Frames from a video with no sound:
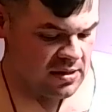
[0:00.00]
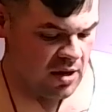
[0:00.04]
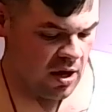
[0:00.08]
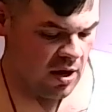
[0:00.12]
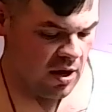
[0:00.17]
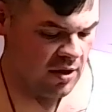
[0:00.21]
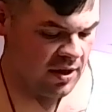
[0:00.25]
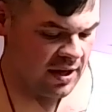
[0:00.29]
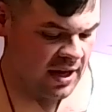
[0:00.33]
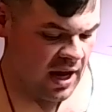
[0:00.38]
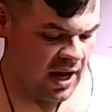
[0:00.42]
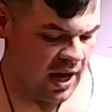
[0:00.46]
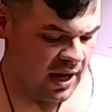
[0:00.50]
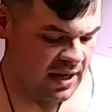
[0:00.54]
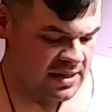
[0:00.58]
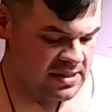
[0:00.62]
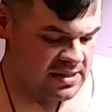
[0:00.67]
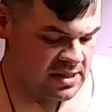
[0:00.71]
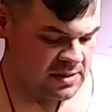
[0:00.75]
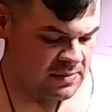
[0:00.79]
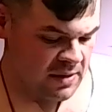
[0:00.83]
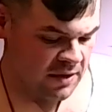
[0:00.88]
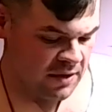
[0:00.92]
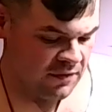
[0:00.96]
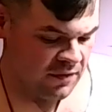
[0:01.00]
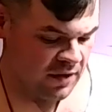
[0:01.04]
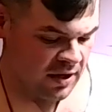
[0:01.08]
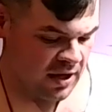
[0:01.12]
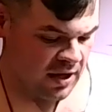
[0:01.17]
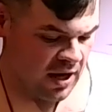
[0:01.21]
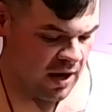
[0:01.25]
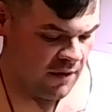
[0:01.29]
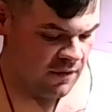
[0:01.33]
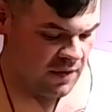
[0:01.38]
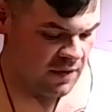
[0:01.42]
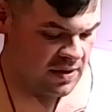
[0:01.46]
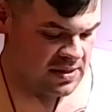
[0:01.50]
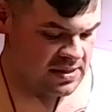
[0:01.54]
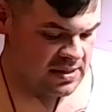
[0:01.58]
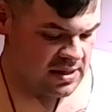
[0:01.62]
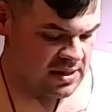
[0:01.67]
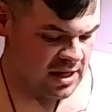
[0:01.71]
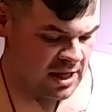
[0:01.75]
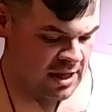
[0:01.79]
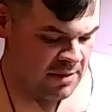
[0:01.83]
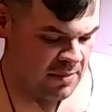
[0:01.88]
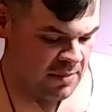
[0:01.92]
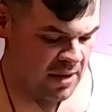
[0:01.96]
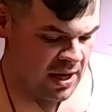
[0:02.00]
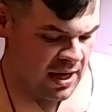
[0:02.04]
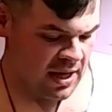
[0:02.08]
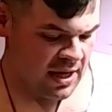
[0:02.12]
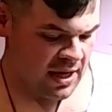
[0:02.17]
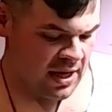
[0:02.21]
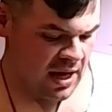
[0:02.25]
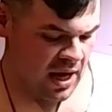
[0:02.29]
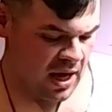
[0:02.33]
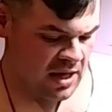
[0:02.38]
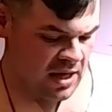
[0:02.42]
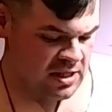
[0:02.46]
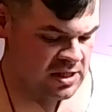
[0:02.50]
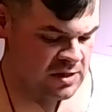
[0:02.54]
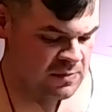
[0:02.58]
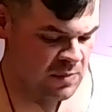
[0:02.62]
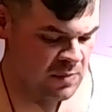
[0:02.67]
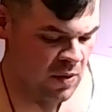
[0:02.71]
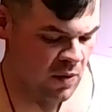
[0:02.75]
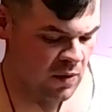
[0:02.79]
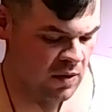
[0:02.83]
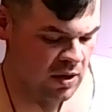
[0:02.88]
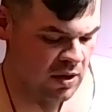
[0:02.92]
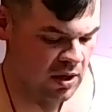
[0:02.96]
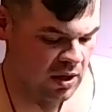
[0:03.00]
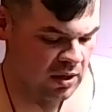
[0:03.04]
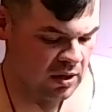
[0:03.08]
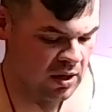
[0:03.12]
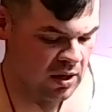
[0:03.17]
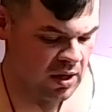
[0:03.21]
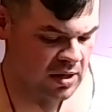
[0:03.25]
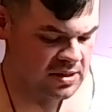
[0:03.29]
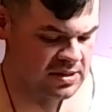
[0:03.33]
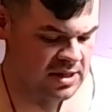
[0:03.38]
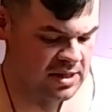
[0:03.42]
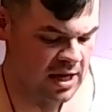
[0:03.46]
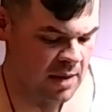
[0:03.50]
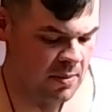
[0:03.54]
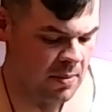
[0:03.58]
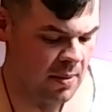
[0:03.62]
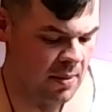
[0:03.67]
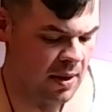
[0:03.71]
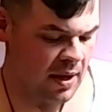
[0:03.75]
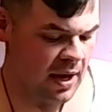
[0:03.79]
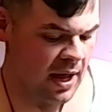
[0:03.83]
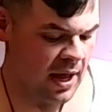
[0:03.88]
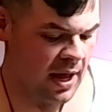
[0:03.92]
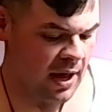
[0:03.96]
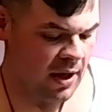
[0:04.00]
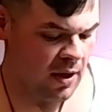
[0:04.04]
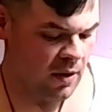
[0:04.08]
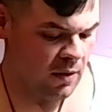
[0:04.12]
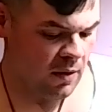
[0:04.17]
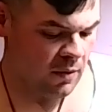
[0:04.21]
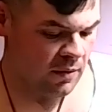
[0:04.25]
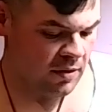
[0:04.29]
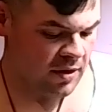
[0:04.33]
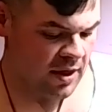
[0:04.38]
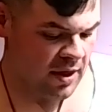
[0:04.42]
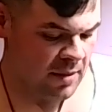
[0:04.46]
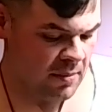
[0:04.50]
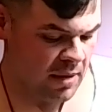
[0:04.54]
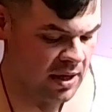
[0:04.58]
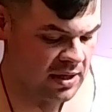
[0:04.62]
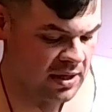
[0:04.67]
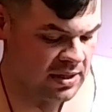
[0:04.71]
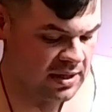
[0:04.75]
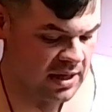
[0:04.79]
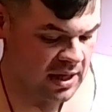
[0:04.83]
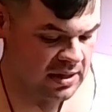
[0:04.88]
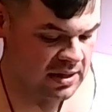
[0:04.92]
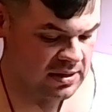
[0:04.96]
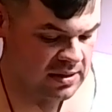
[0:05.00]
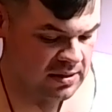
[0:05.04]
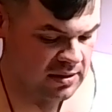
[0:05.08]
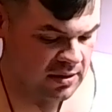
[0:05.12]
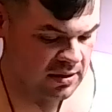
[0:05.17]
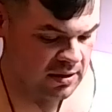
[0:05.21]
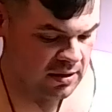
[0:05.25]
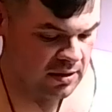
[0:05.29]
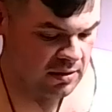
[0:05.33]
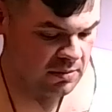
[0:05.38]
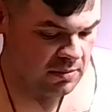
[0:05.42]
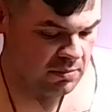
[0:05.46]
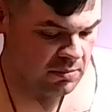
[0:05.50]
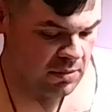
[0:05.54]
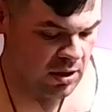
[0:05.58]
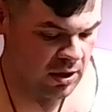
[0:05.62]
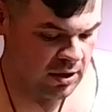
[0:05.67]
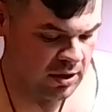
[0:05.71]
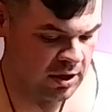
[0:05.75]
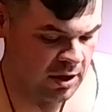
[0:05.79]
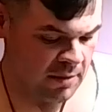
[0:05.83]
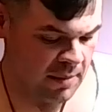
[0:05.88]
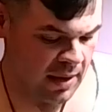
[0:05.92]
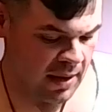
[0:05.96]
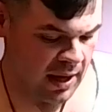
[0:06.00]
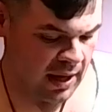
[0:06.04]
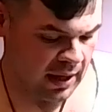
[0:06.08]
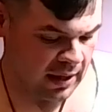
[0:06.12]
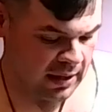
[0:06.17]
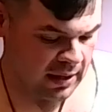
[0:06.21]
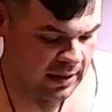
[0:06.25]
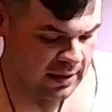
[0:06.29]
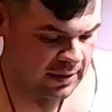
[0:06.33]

All the goddesses met for a conference. And the mighty gods spoke a long time about how they might get Mjolnir back.